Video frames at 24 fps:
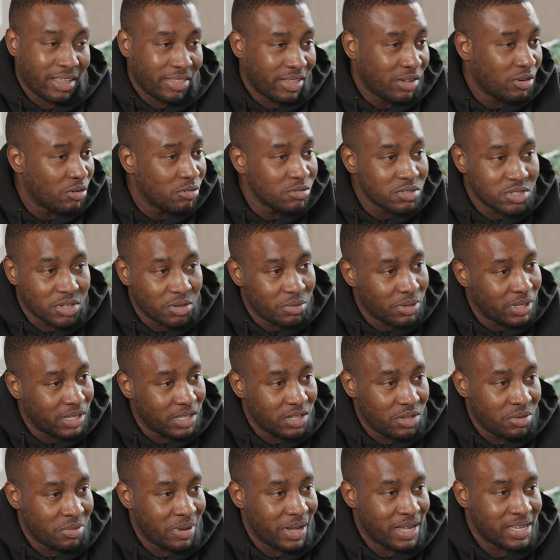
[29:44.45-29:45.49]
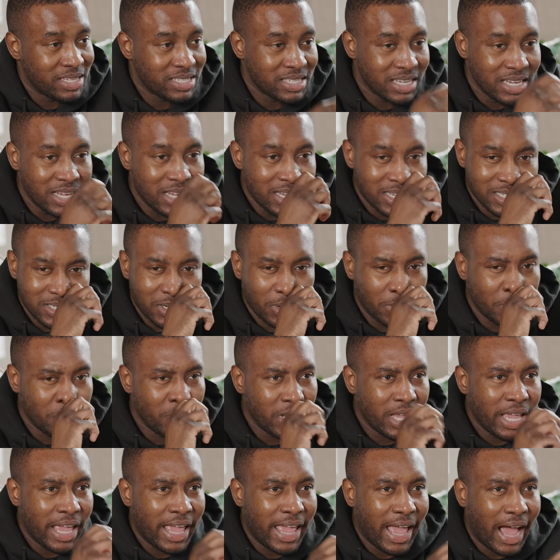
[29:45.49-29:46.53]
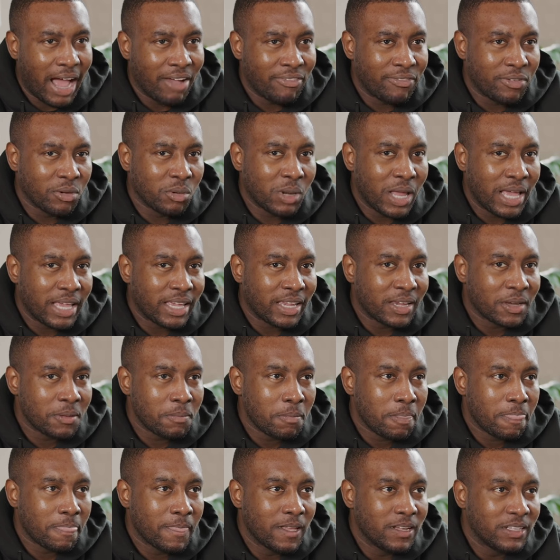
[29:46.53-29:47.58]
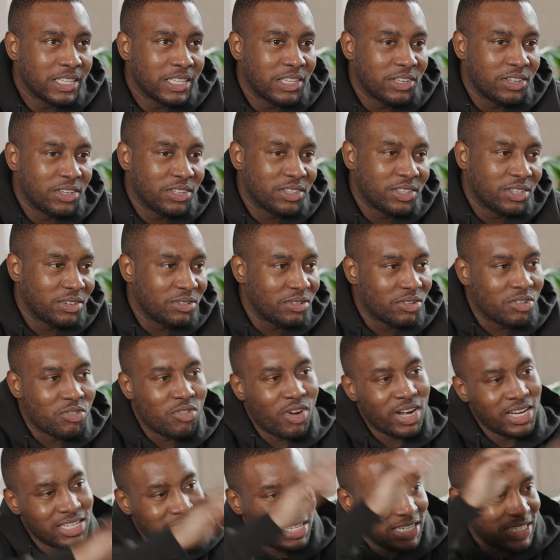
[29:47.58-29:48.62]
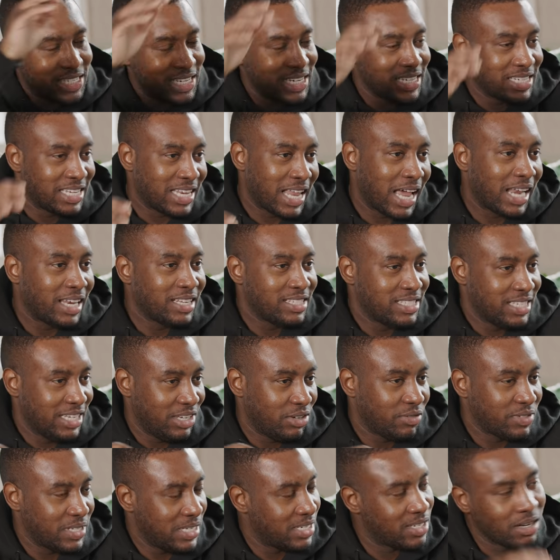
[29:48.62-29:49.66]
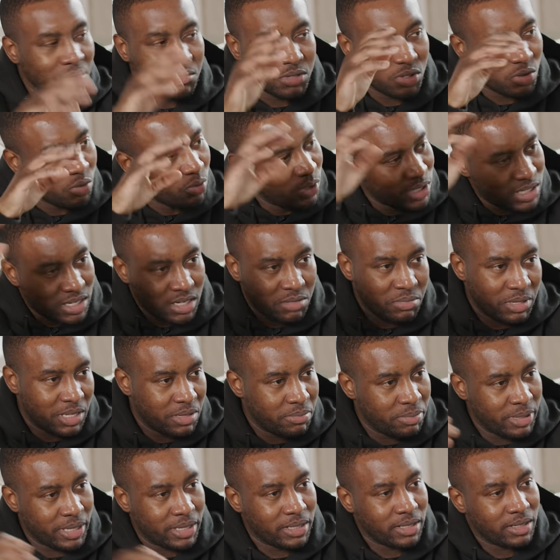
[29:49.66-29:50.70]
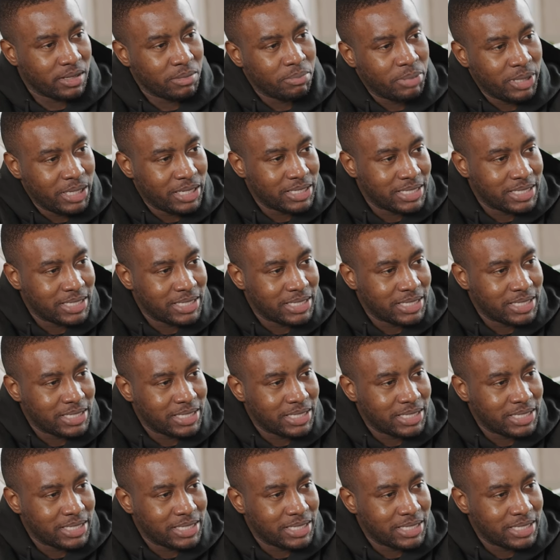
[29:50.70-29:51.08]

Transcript: and I think also in the U S. So I feel like the, the crazy seasonality, obviously summer's always going to be the big right.